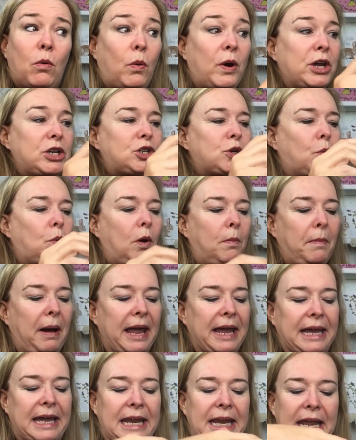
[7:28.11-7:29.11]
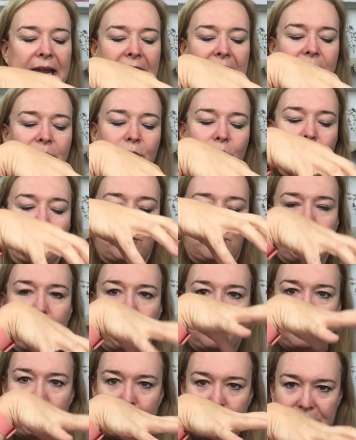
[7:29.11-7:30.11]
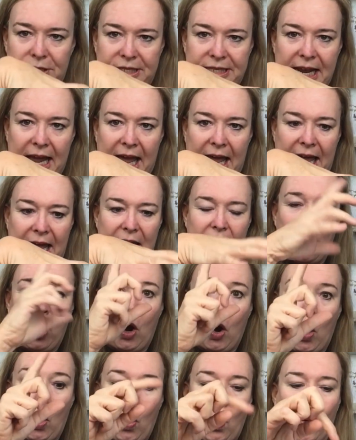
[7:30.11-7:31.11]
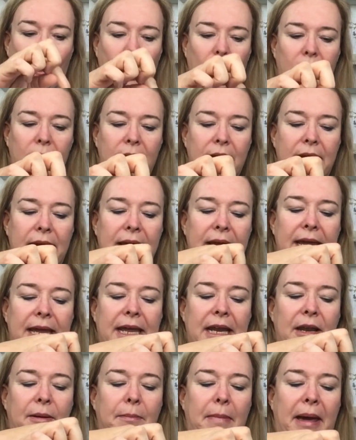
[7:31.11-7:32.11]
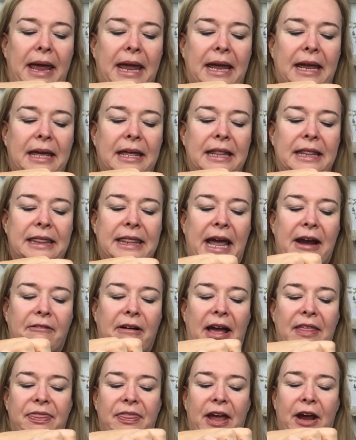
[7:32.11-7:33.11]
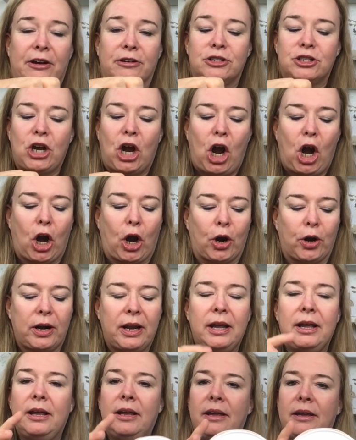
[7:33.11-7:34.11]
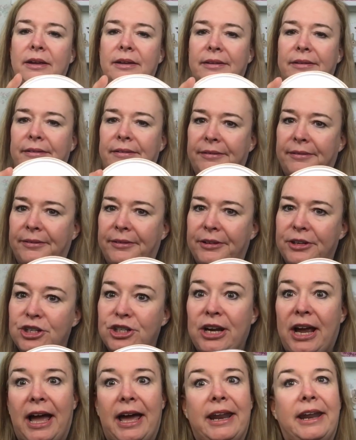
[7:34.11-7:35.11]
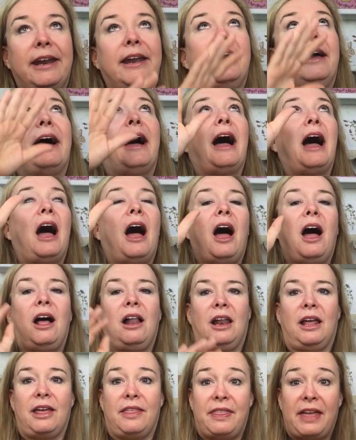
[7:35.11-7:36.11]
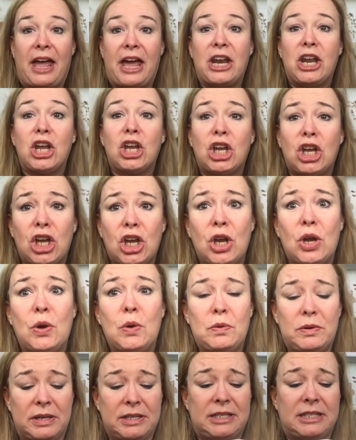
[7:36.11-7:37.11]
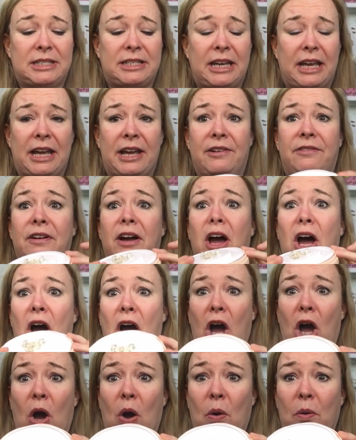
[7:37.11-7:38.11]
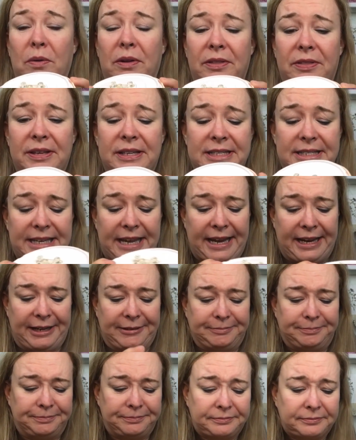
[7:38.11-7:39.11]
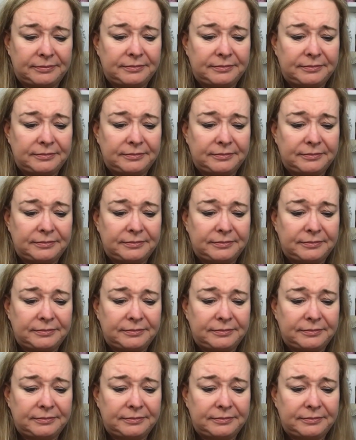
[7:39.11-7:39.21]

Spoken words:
which will make it either stay, or it'll make that right there turn, shining all of that cute stuff on the ceiling.